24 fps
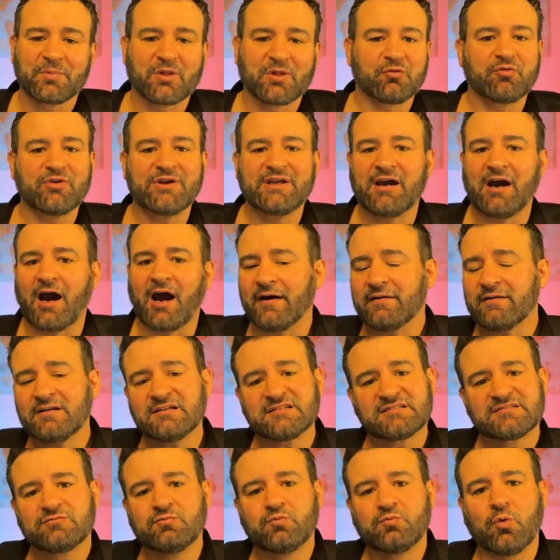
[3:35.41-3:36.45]

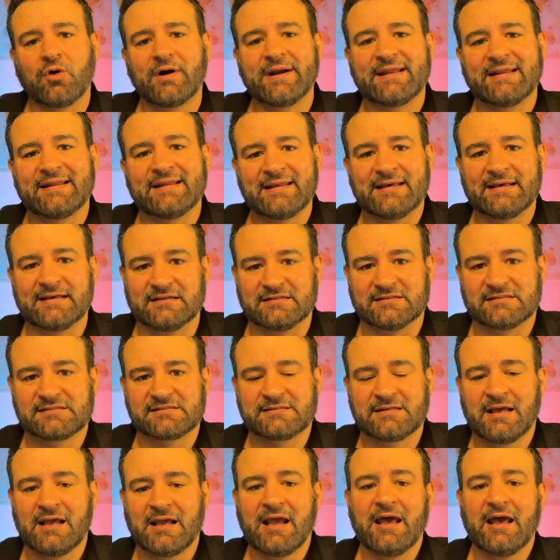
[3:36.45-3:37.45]
regardless what it is,